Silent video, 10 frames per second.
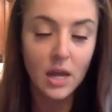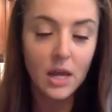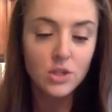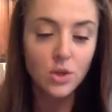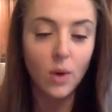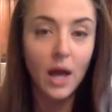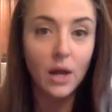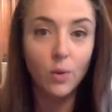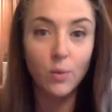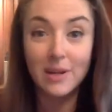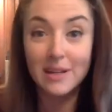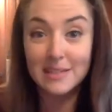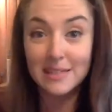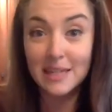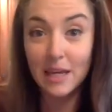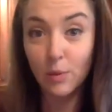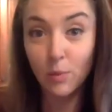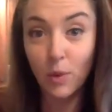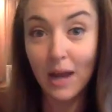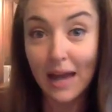So I don't want to dictate
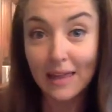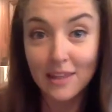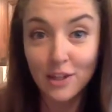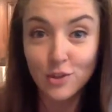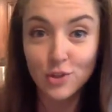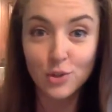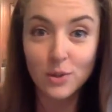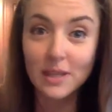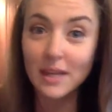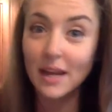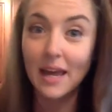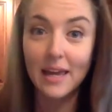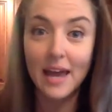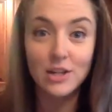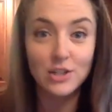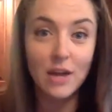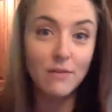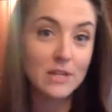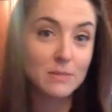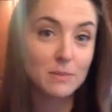what I think you should do with it. I actually have
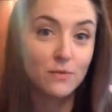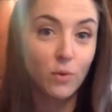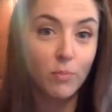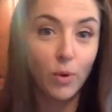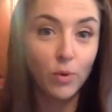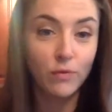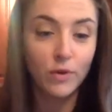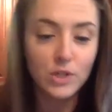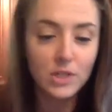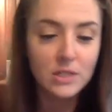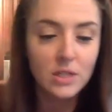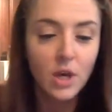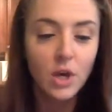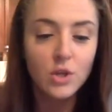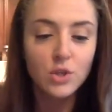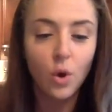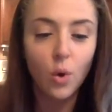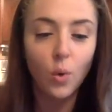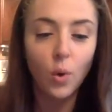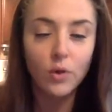recipes for both versions.
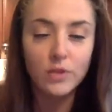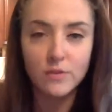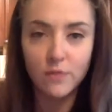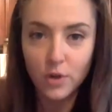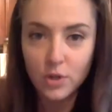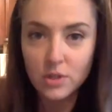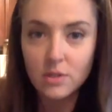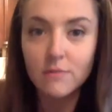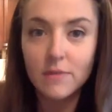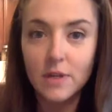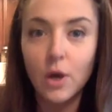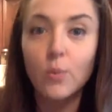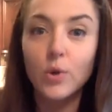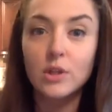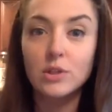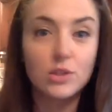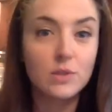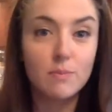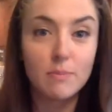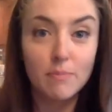So on this first video, we're going to
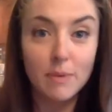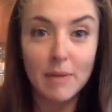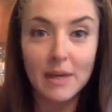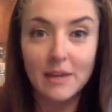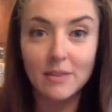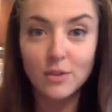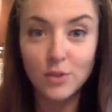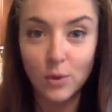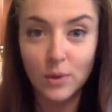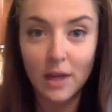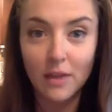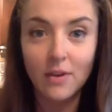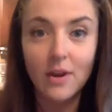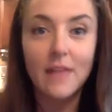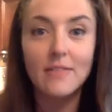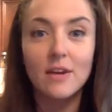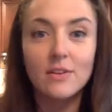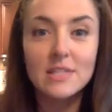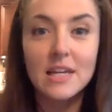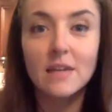just be making the dough together. And then on
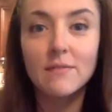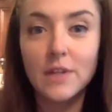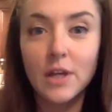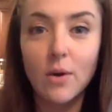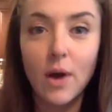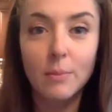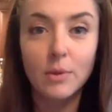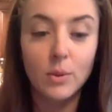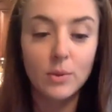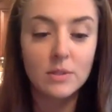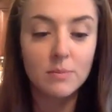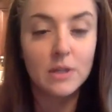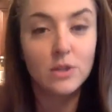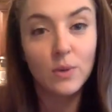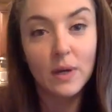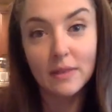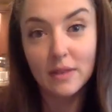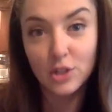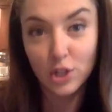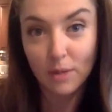the second video, I'm going to be doing
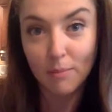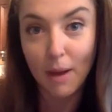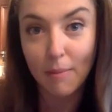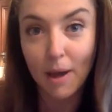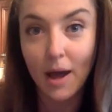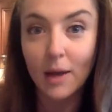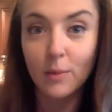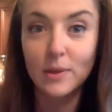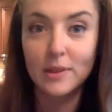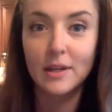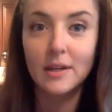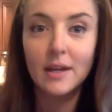the chicken pot pie with it.